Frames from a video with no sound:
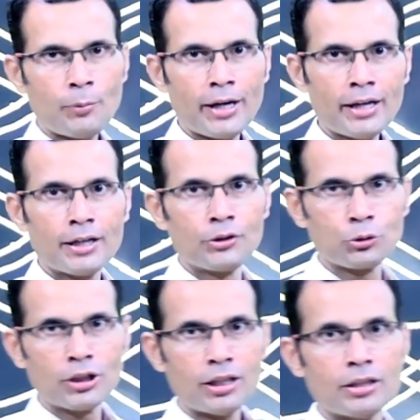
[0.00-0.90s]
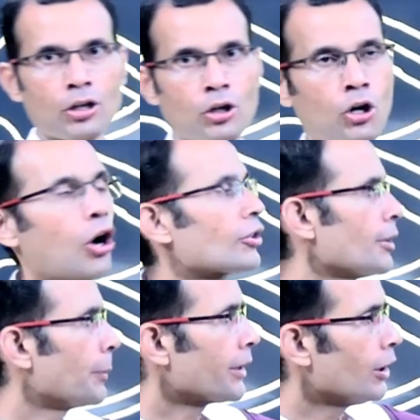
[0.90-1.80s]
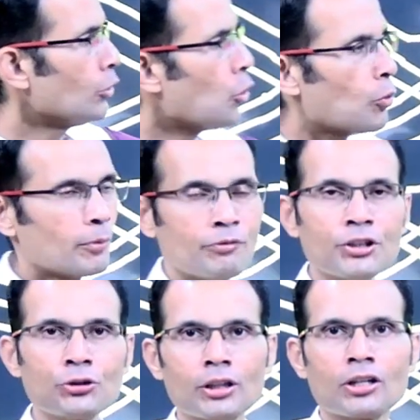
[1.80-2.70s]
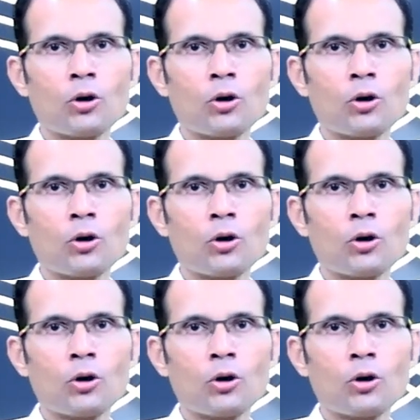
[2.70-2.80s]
the way to the occipital lobe, visual